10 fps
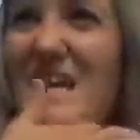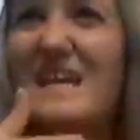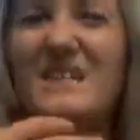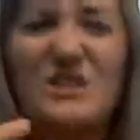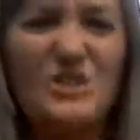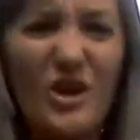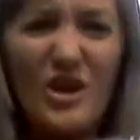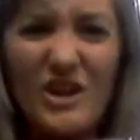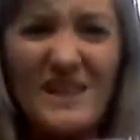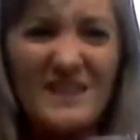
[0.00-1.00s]
it's
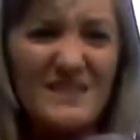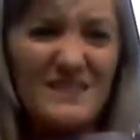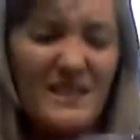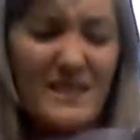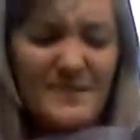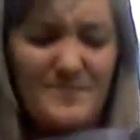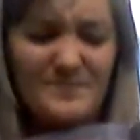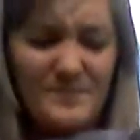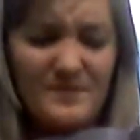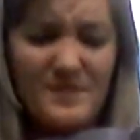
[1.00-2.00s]
dark,
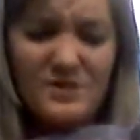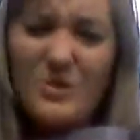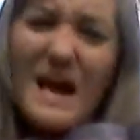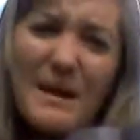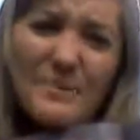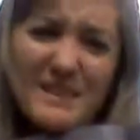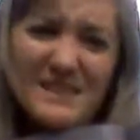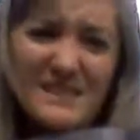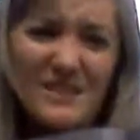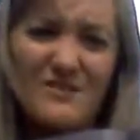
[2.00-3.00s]
there's no
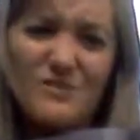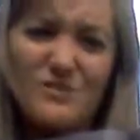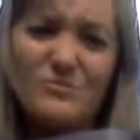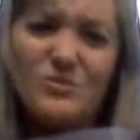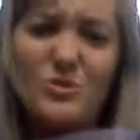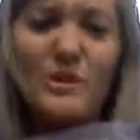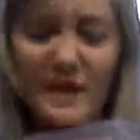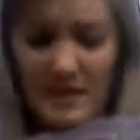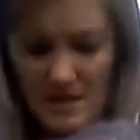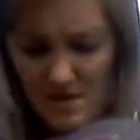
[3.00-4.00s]
happiness there, there's no
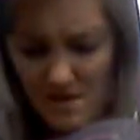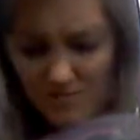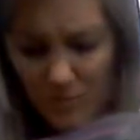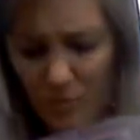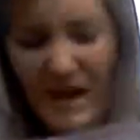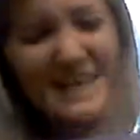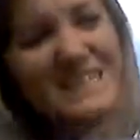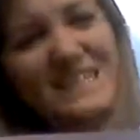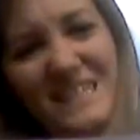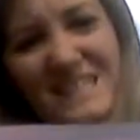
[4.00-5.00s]
joy. But why
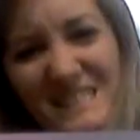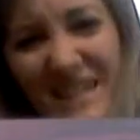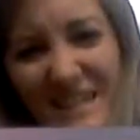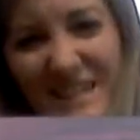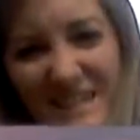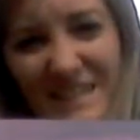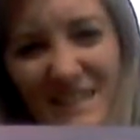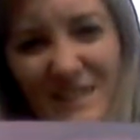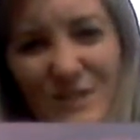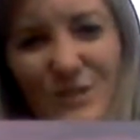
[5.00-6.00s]
is this guy
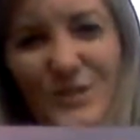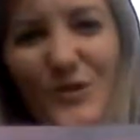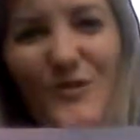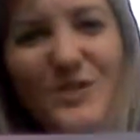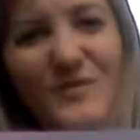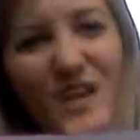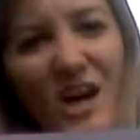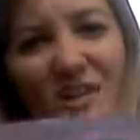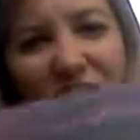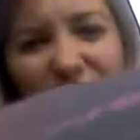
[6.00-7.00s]
so full of
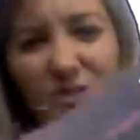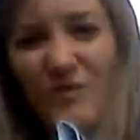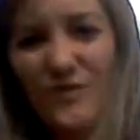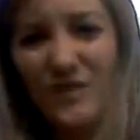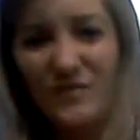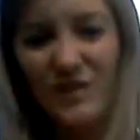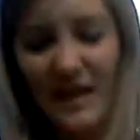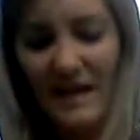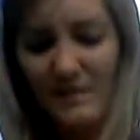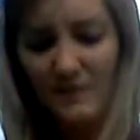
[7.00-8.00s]
color and so full of
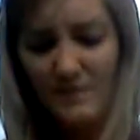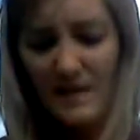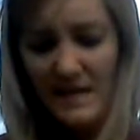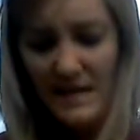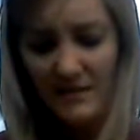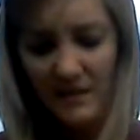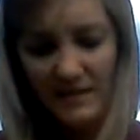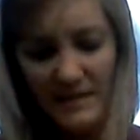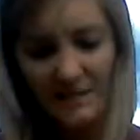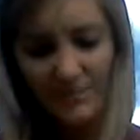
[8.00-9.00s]
life? If I
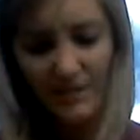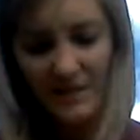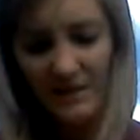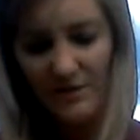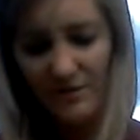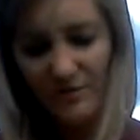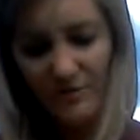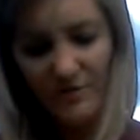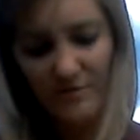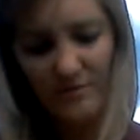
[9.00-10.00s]
keep looking
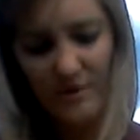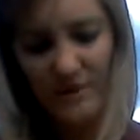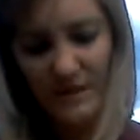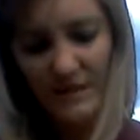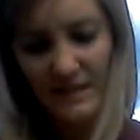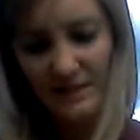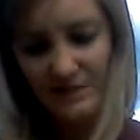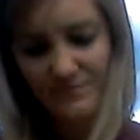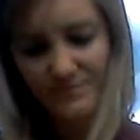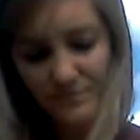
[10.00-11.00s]
through the book and
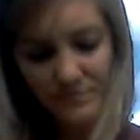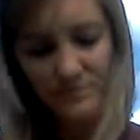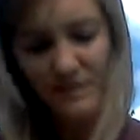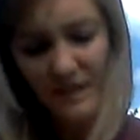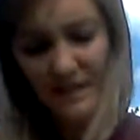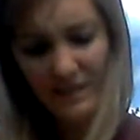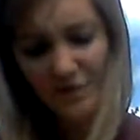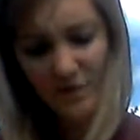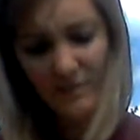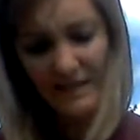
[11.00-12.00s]
I
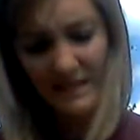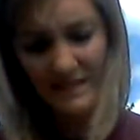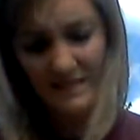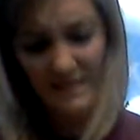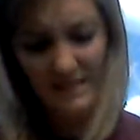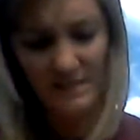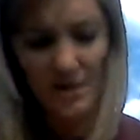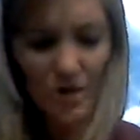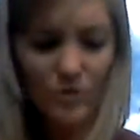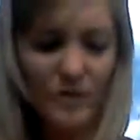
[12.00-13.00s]
show my kids this,
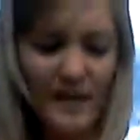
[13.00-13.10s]
we'll